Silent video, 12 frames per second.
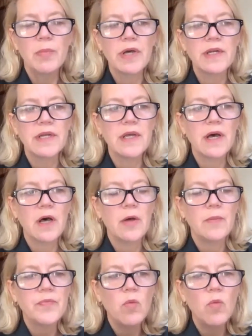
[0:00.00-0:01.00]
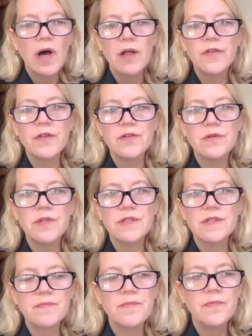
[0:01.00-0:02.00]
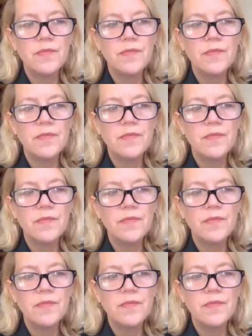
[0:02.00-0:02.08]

But um, while the, this